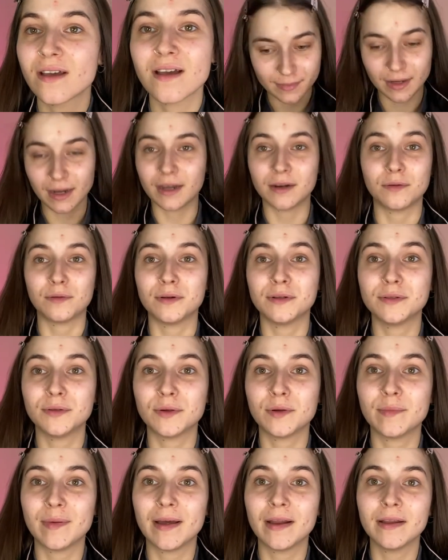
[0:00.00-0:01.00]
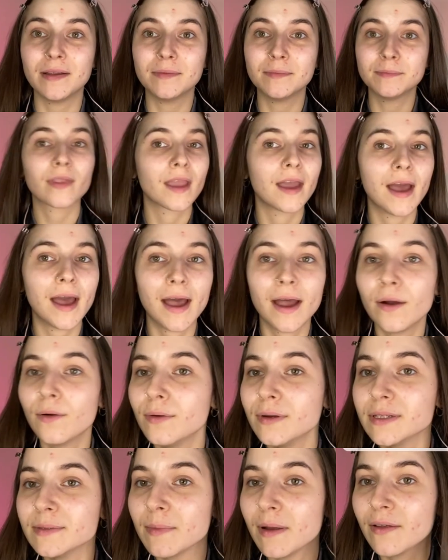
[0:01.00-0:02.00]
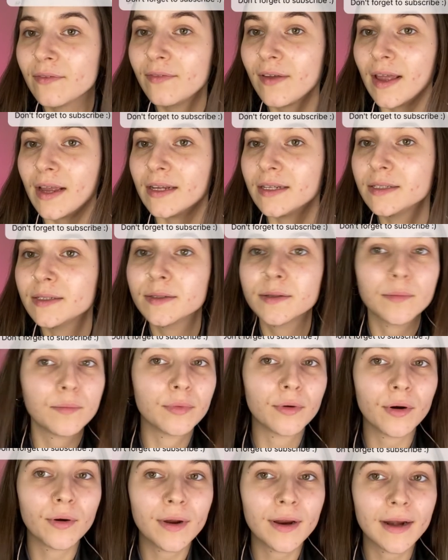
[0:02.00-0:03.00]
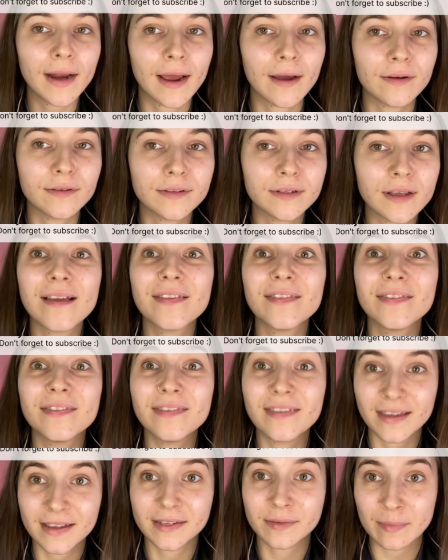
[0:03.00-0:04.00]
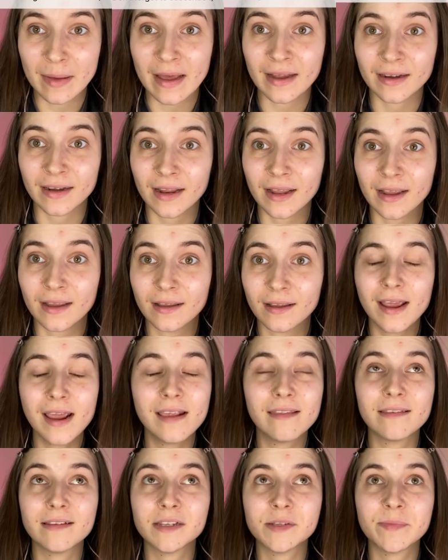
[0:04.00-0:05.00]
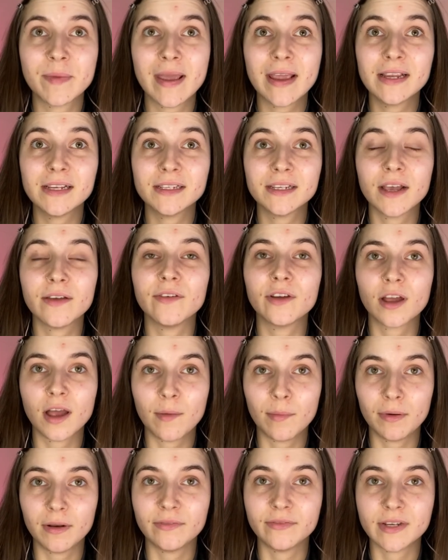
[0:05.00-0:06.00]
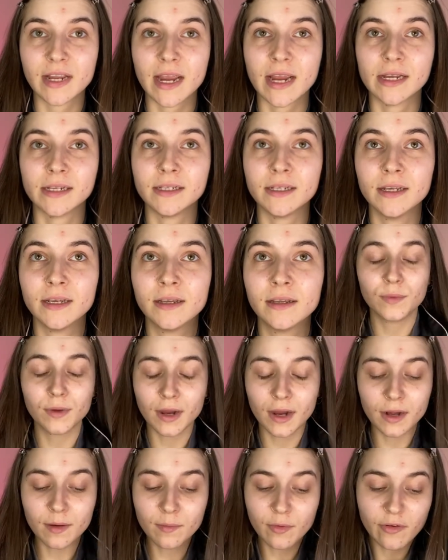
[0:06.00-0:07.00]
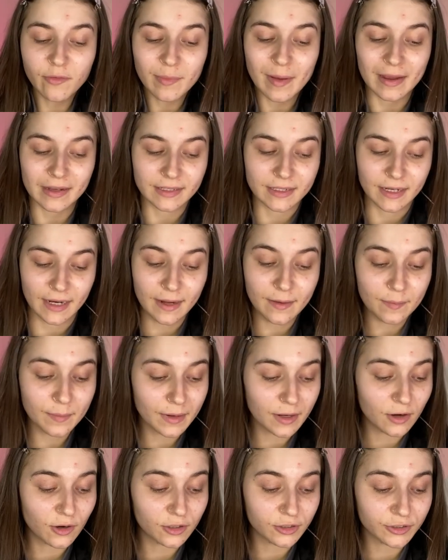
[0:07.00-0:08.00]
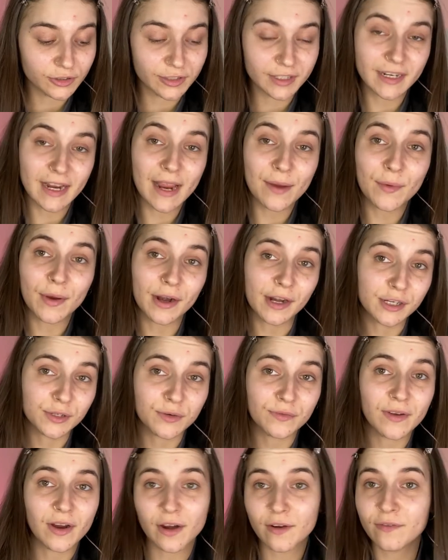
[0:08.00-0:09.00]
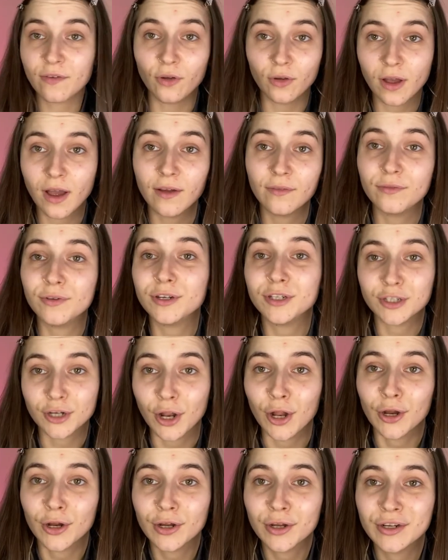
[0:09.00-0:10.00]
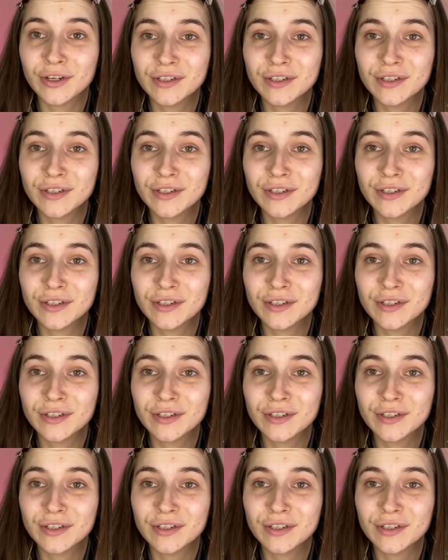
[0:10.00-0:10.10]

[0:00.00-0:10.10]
I don't want to talk about it. How is my face broken out this badly in the space of a couple of days? We're going to move past it because today we're going to do a very full coverage look.